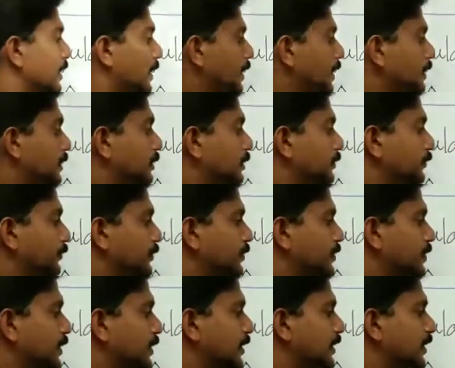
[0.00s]
and if
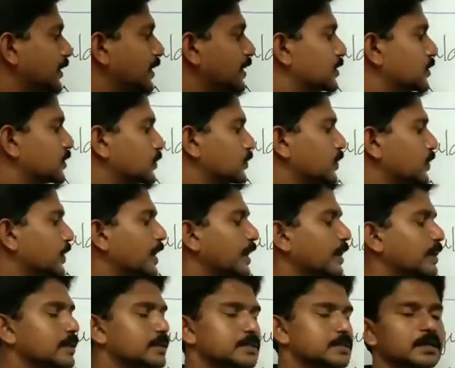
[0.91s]
you see that these two
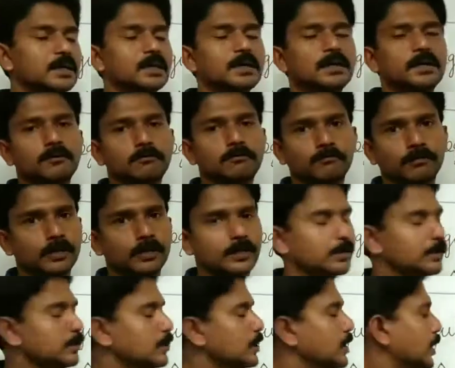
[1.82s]
angles are
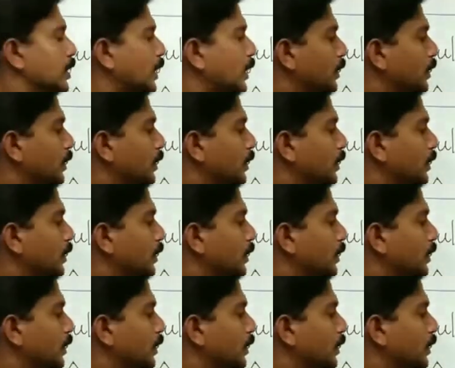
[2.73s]
different,